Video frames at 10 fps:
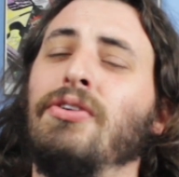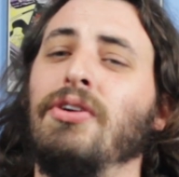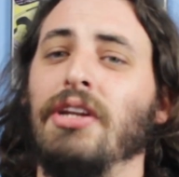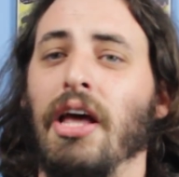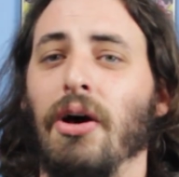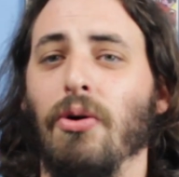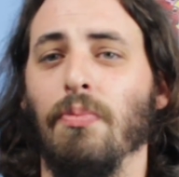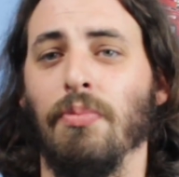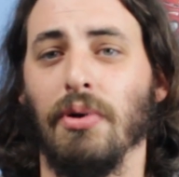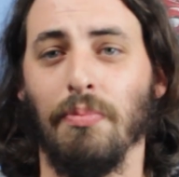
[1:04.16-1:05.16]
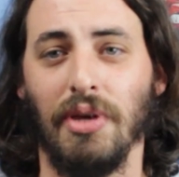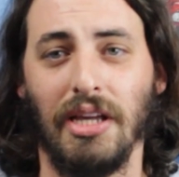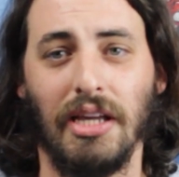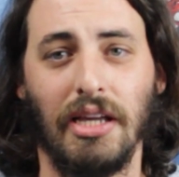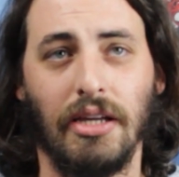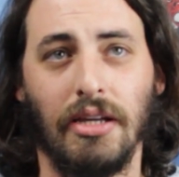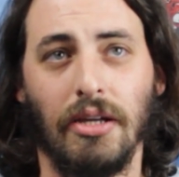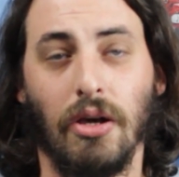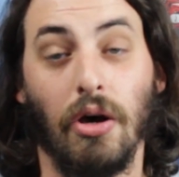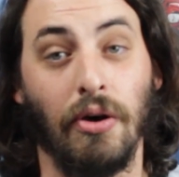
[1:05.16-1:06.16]
couldn't help but be
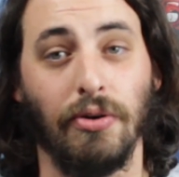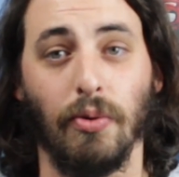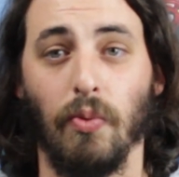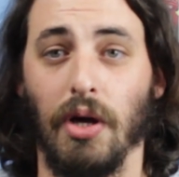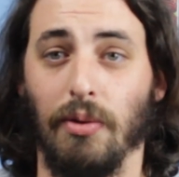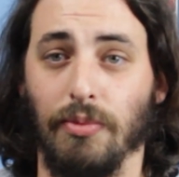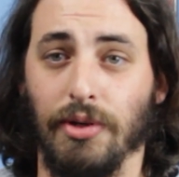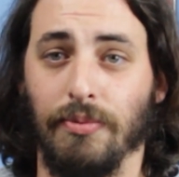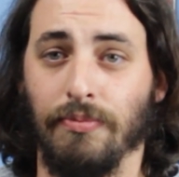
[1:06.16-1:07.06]
underwhelmed.